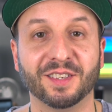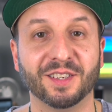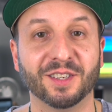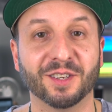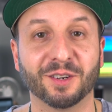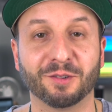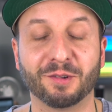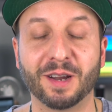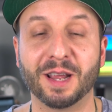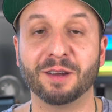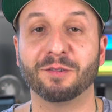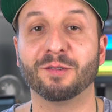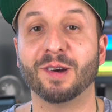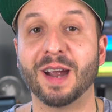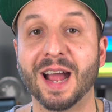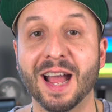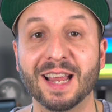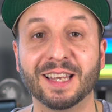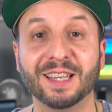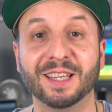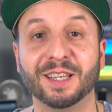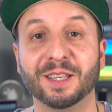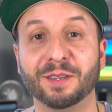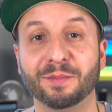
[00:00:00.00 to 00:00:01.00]
you know, right where
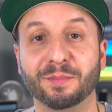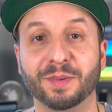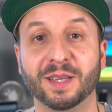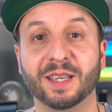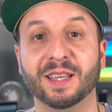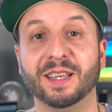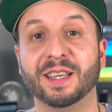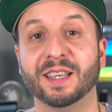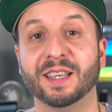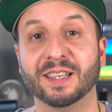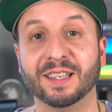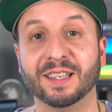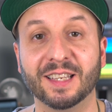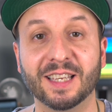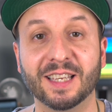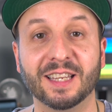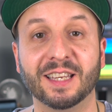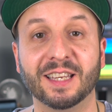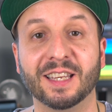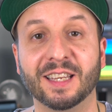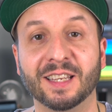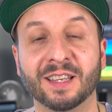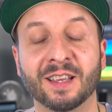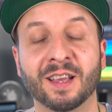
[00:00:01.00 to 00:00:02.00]
I need to be in
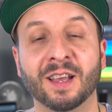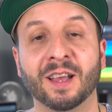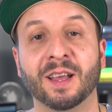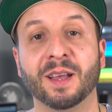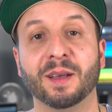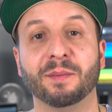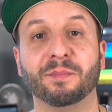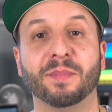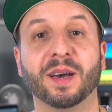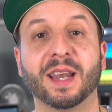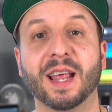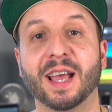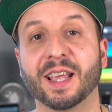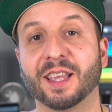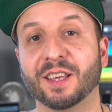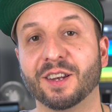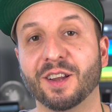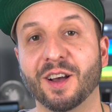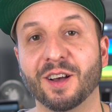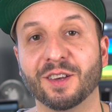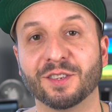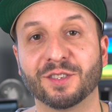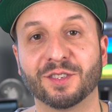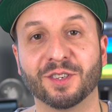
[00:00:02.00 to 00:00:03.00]
leading, but I can
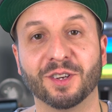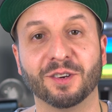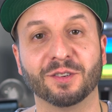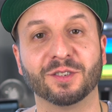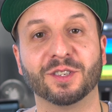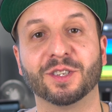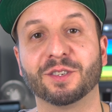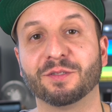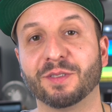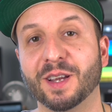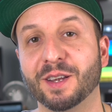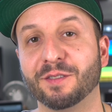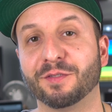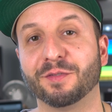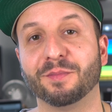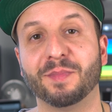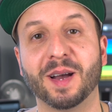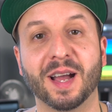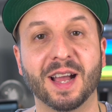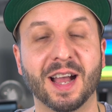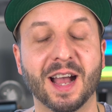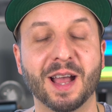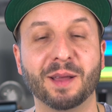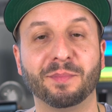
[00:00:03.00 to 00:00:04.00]
also just right from
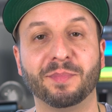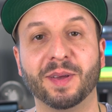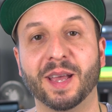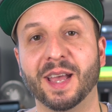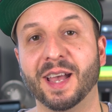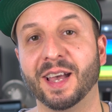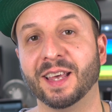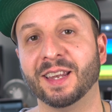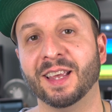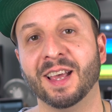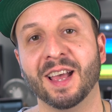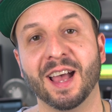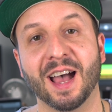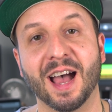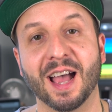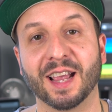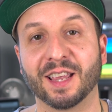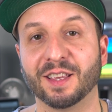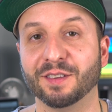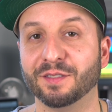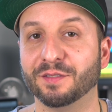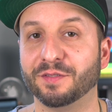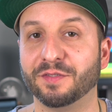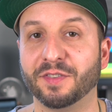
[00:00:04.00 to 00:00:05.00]
my iPad, I
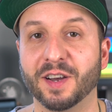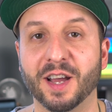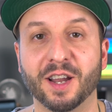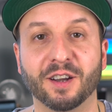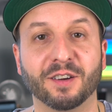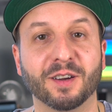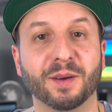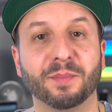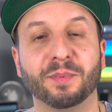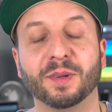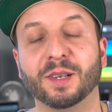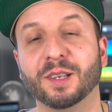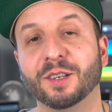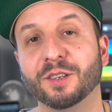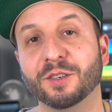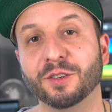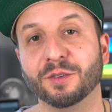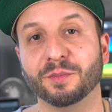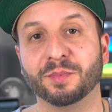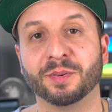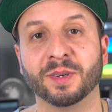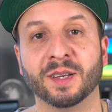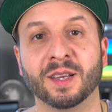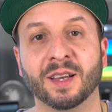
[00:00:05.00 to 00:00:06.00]
can fire up a
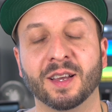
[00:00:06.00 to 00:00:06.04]
loop.